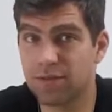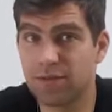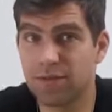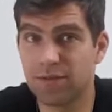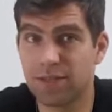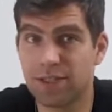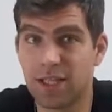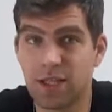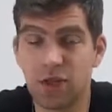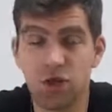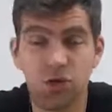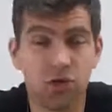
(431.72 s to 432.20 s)

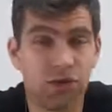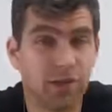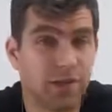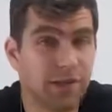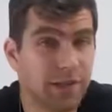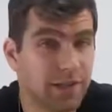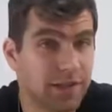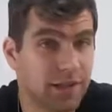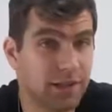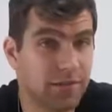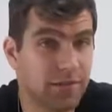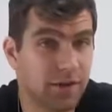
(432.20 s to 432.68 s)
the user
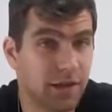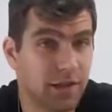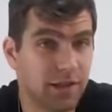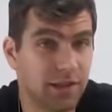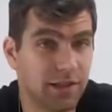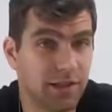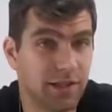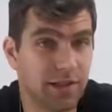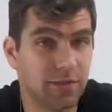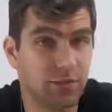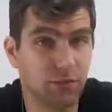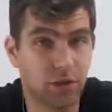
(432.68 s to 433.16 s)

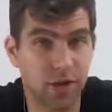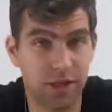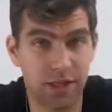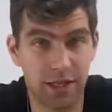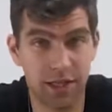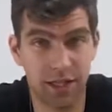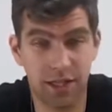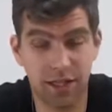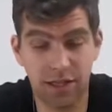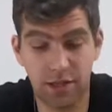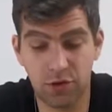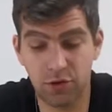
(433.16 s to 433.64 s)
interface is
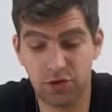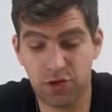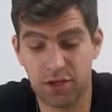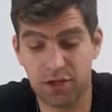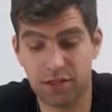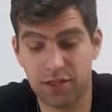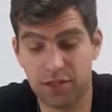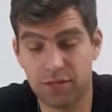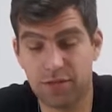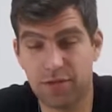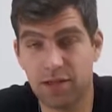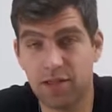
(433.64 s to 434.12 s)
friendly. The user
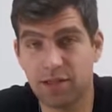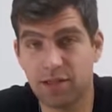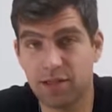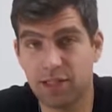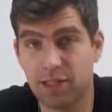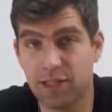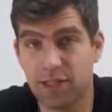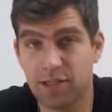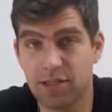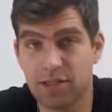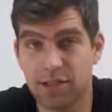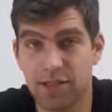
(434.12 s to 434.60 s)
interface
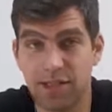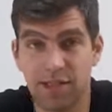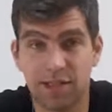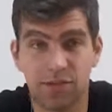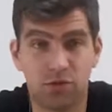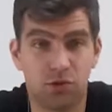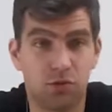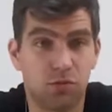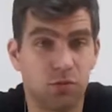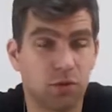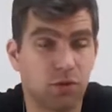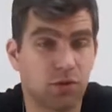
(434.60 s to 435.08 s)
is
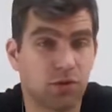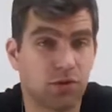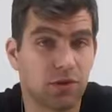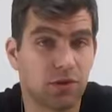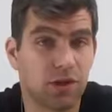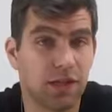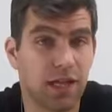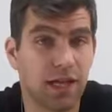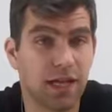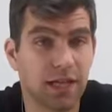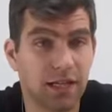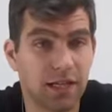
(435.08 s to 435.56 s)
as you
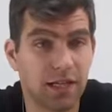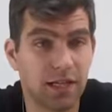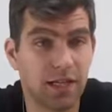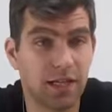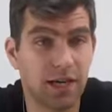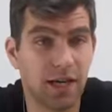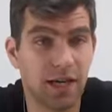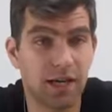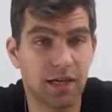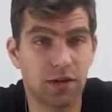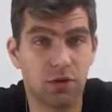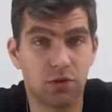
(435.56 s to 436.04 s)
most
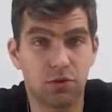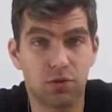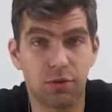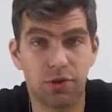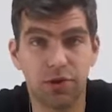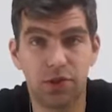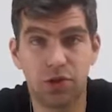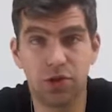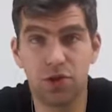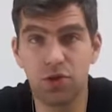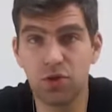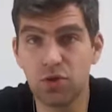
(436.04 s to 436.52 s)
likely are
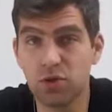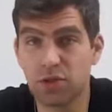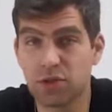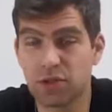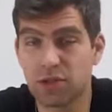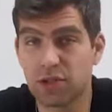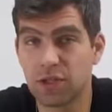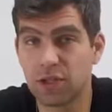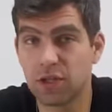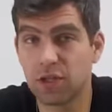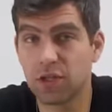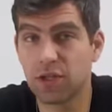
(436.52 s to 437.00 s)
already used
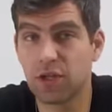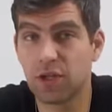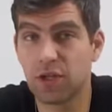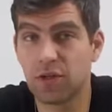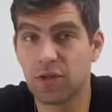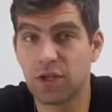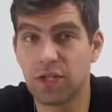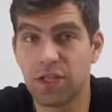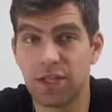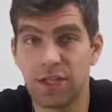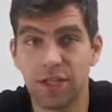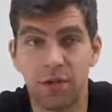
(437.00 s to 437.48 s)

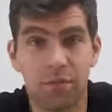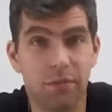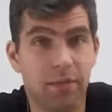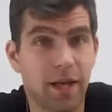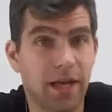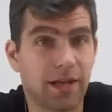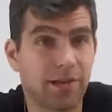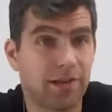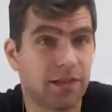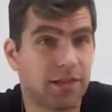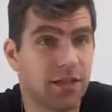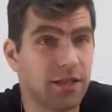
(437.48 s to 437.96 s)
in the
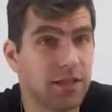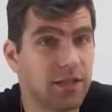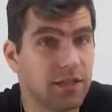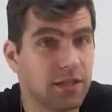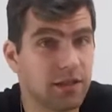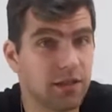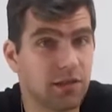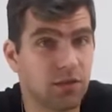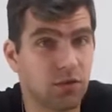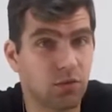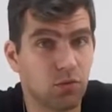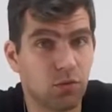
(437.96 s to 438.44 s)
past
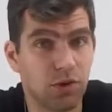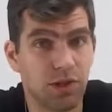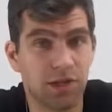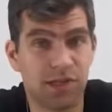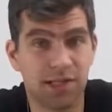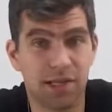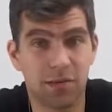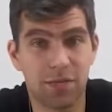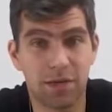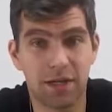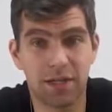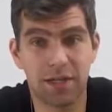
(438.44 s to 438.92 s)
years with
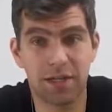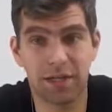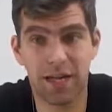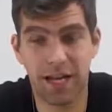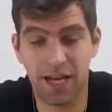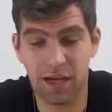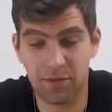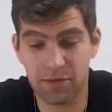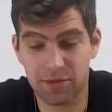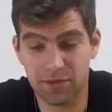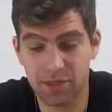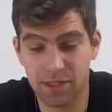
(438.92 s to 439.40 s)
some other
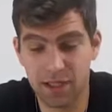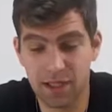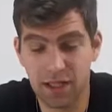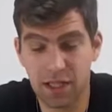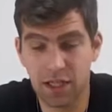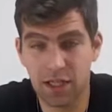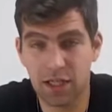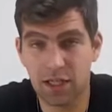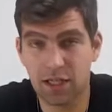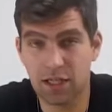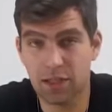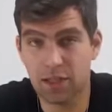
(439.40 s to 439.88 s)
apps.
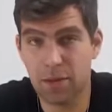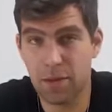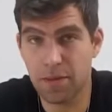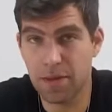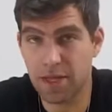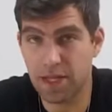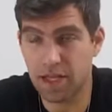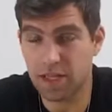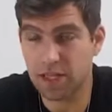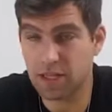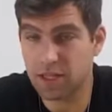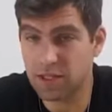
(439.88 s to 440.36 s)
The
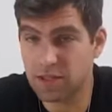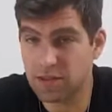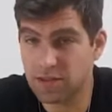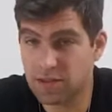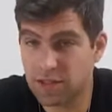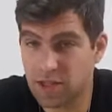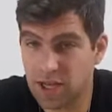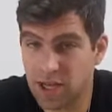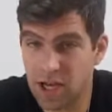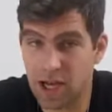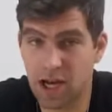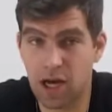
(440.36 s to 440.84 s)
thing
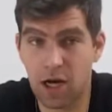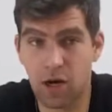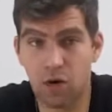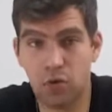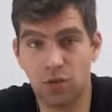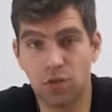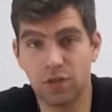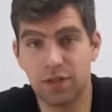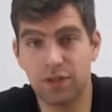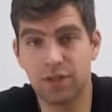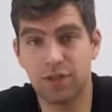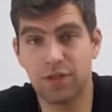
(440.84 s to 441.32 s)
is
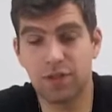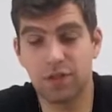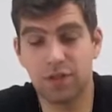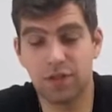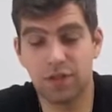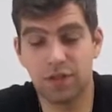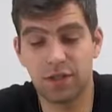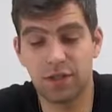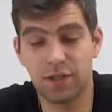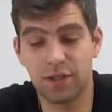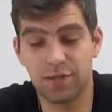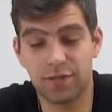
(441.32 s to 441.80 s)
how
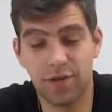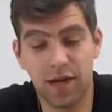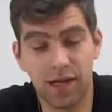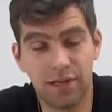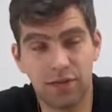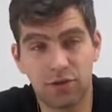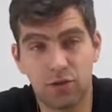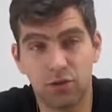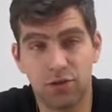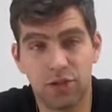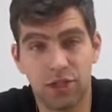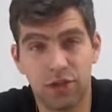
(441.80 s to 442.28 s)
the
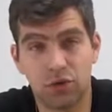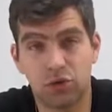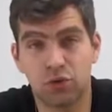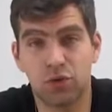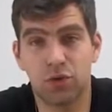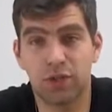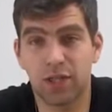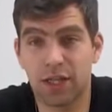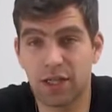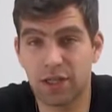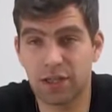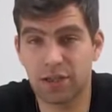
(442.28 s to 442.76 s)
device connects
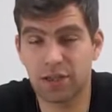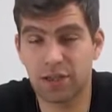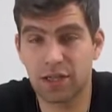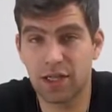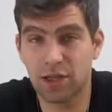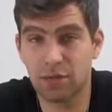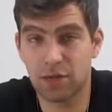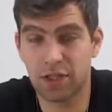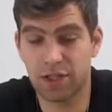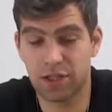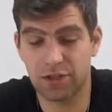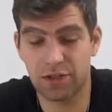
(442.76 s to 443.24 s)
to another.
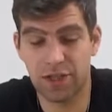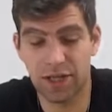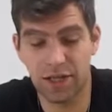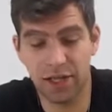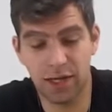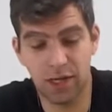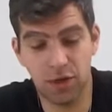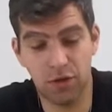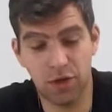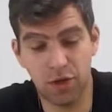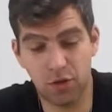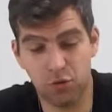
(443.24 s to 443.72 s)
Rather
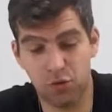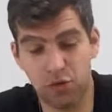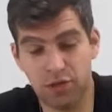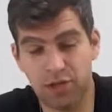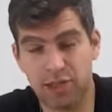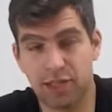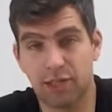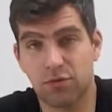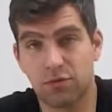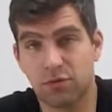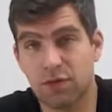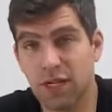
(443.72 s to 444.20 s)
than going to a
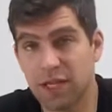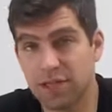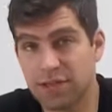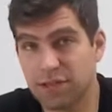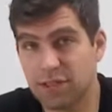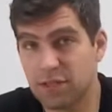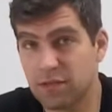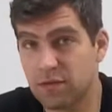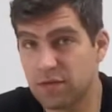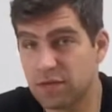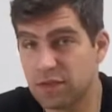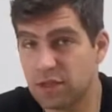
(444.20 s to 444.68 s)
centralized
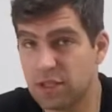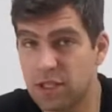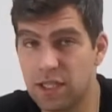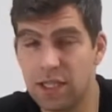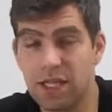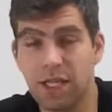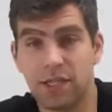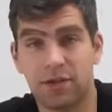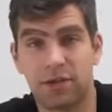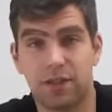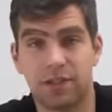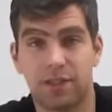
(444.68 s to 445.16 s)
server,
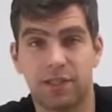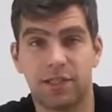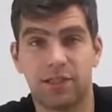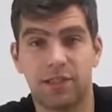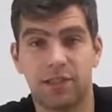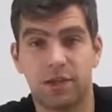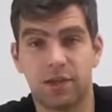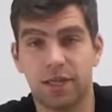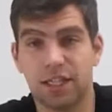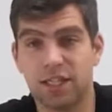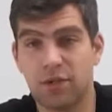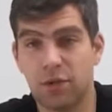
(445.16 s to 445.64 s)
rather
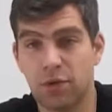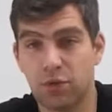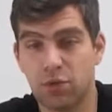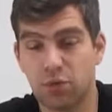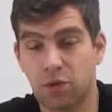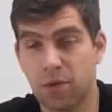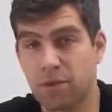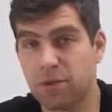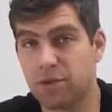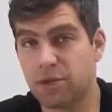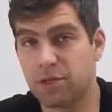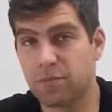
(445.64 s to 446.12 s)
than going
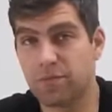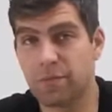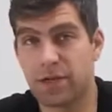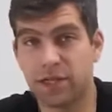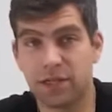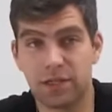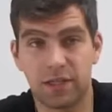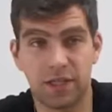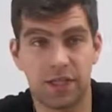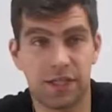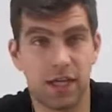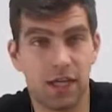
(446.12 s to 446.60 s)
to a
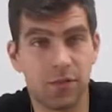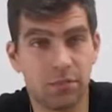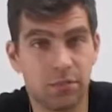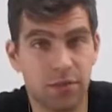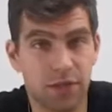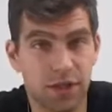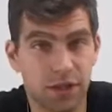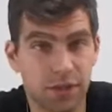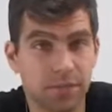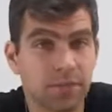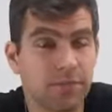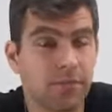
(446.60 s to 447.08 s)
third-party
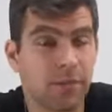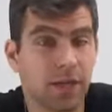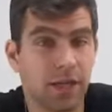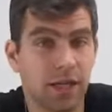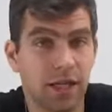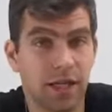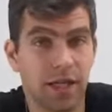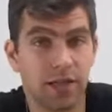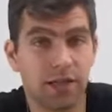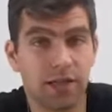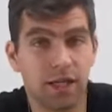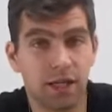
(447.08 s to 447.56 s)
company,
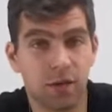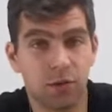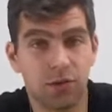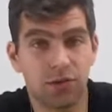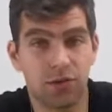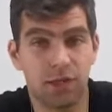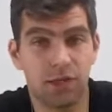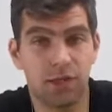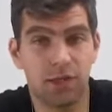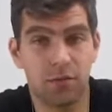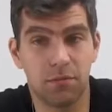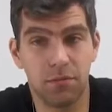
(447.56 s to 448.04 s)
it
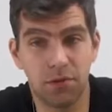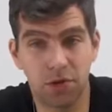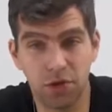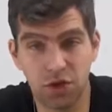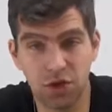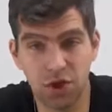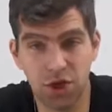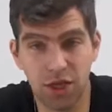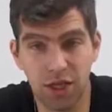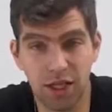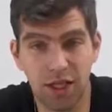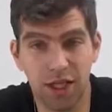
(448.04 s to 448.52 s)
goes in a
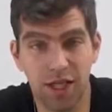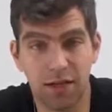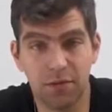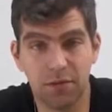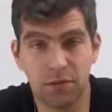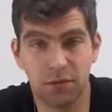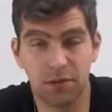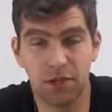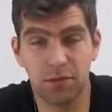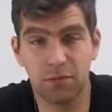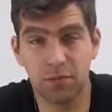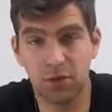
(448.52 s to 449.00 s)
blockchain, and
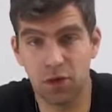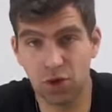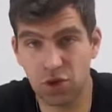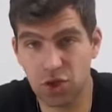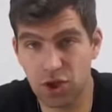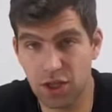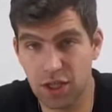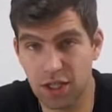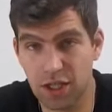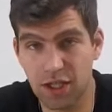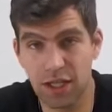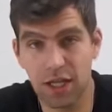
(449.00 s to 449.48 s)
from the
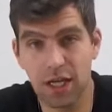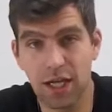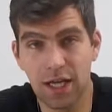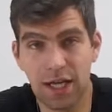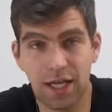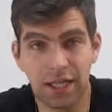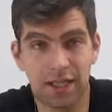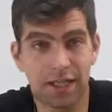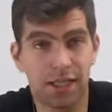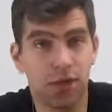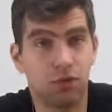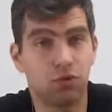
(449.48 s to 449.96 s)
blockchain
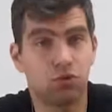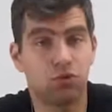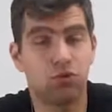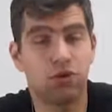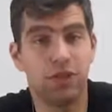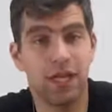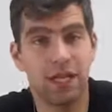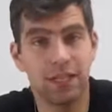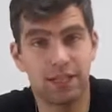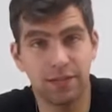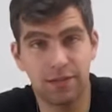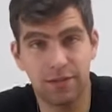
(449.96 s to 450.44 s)
it goes to
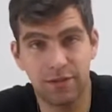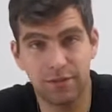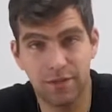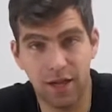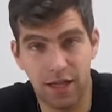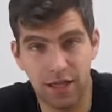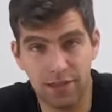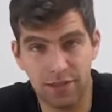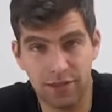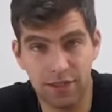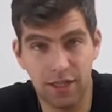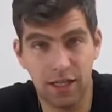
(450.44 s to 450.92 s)
the other
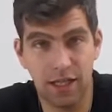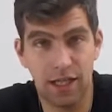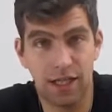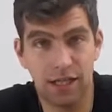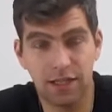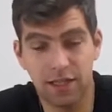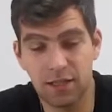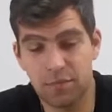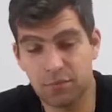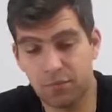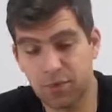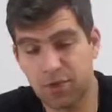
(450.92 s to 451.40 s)
device.
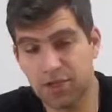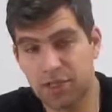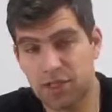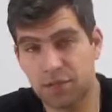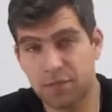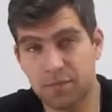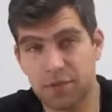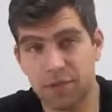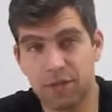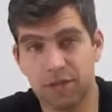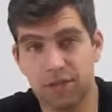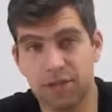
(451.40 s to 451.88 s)
The
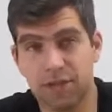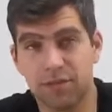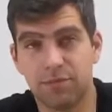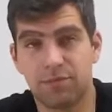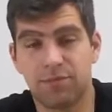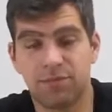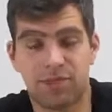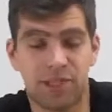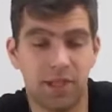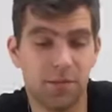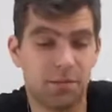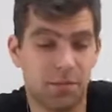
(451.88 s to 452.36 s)
principle, the
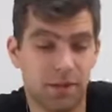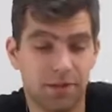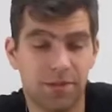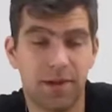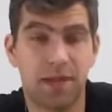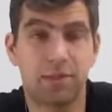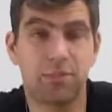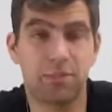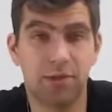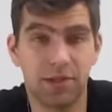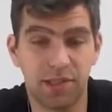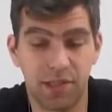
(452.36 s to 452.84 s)

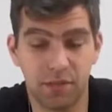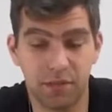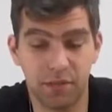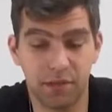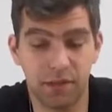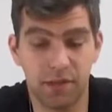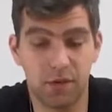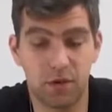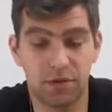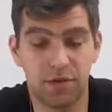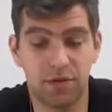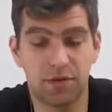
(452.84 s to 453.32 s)
simplified
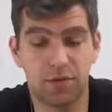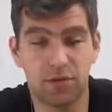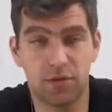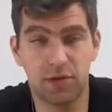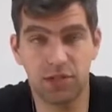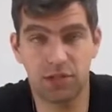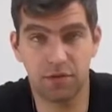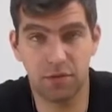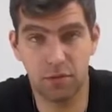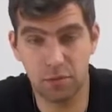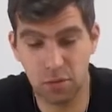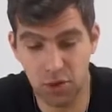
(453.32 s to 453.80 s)
principle of the
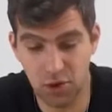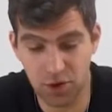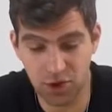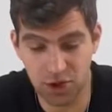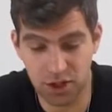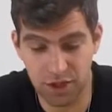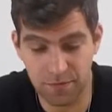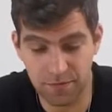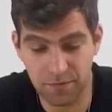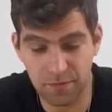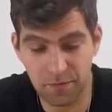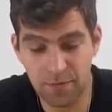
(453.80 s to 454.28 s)
voice of a
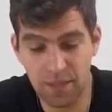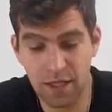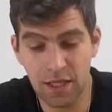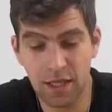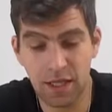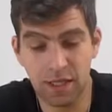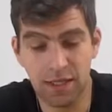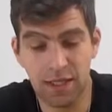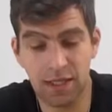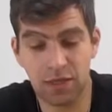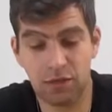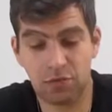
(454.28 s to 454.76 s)
blockchain.
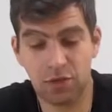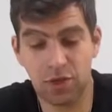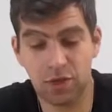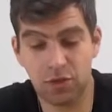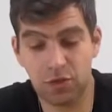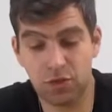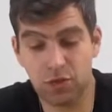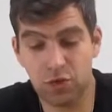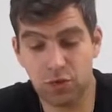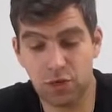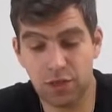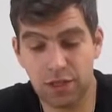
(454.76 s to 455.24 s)
Let's try
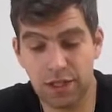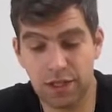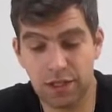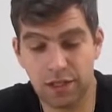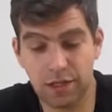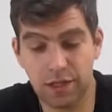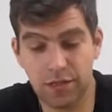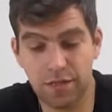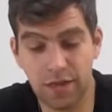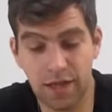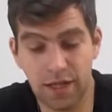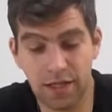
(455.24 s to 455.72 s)
to call
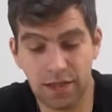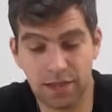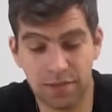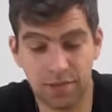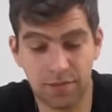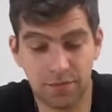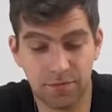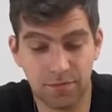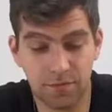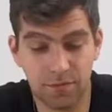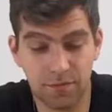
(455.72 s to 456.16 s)
another device.